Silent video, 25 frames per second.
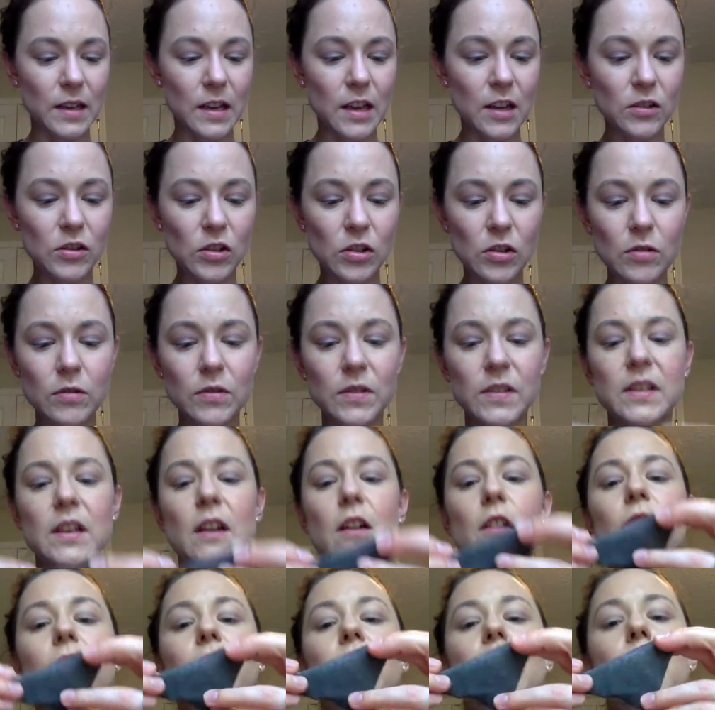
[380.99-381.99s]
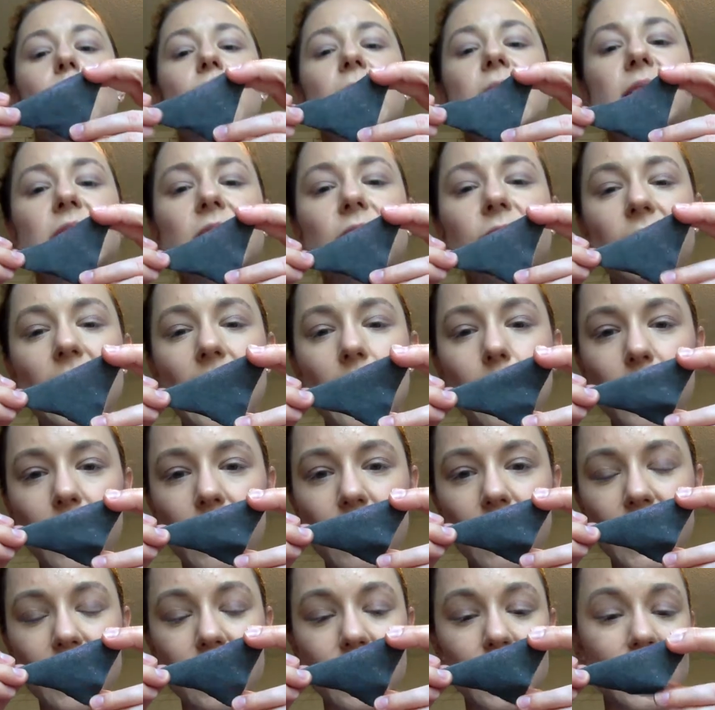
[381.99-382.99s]
Get yourself a piece of
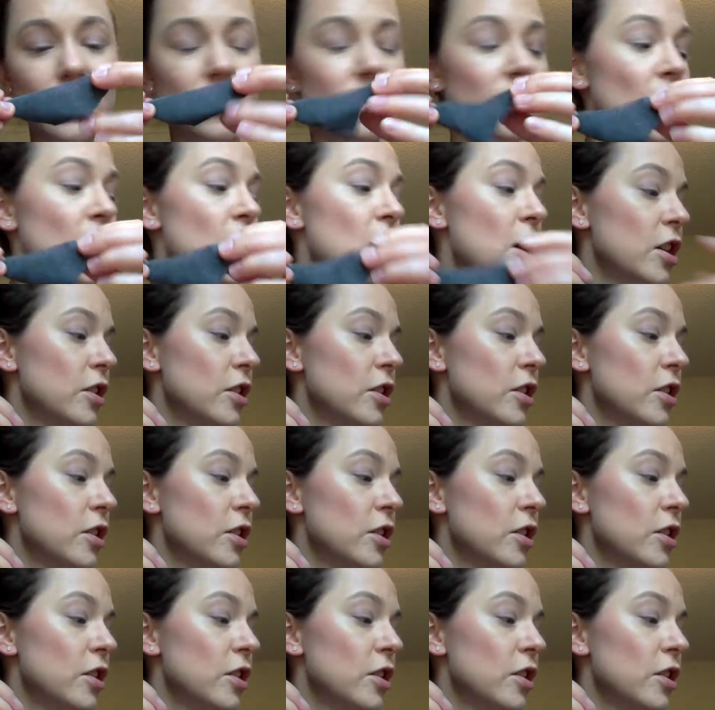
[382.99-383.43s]
fabric like this.